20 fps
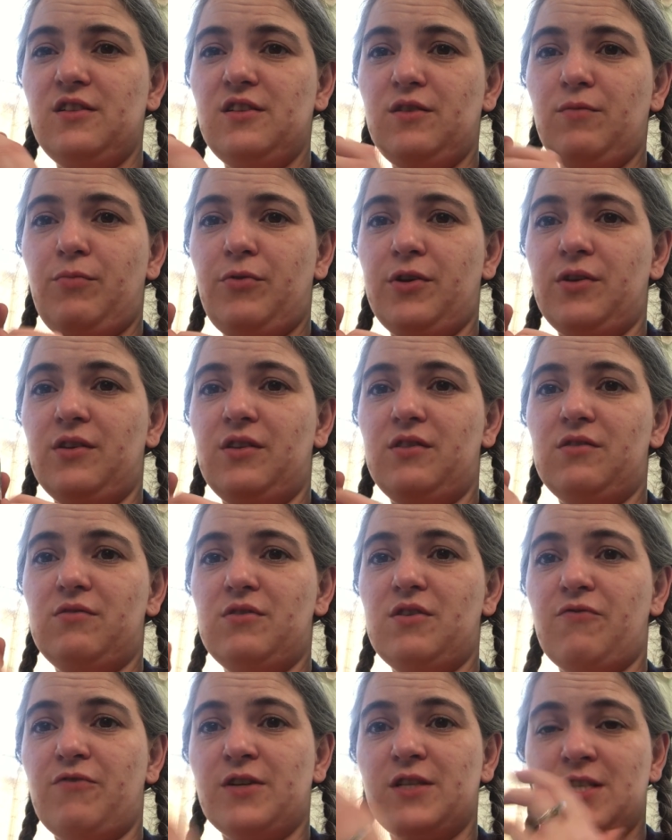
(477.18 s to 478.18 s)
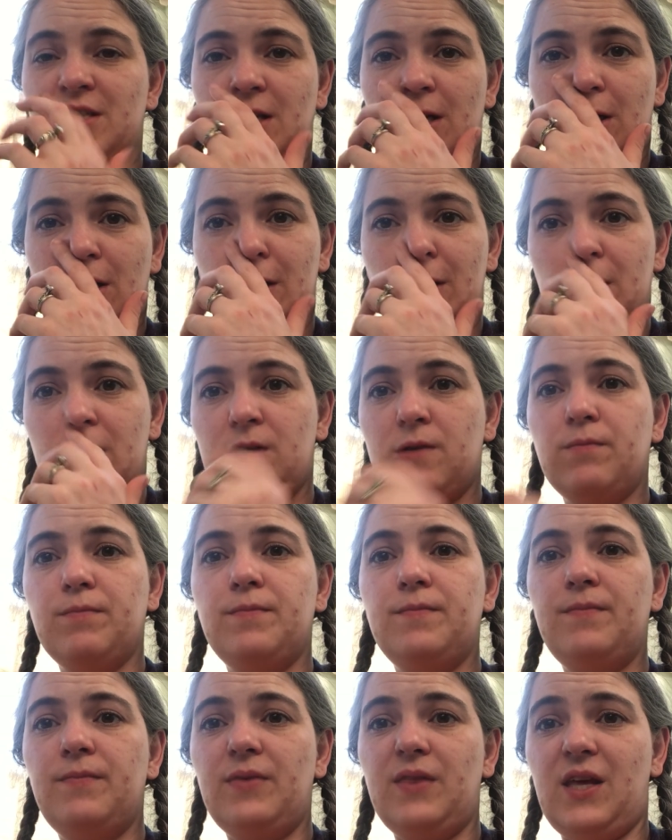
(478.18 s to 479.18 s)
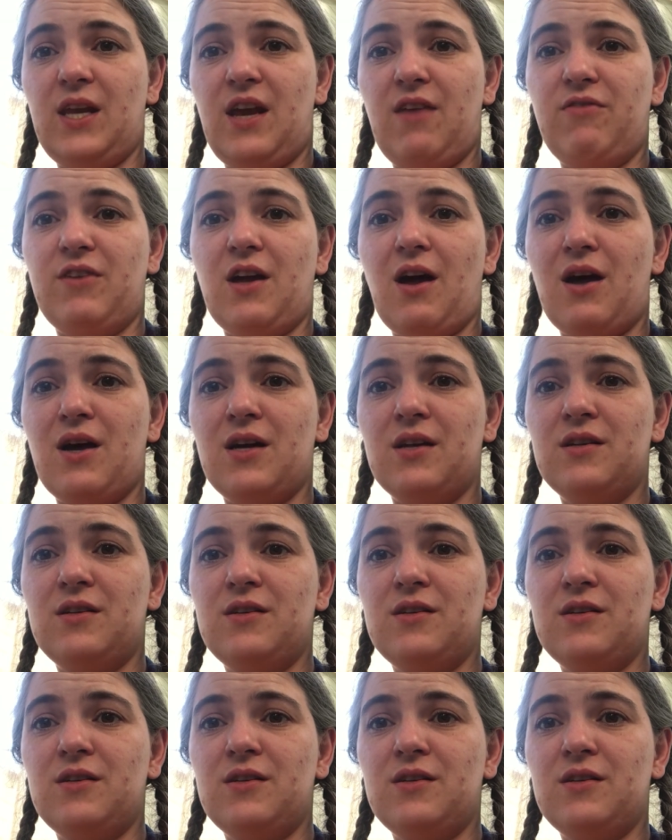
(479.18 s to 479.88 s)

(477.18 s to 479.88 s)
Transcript: put different stickers that I've got.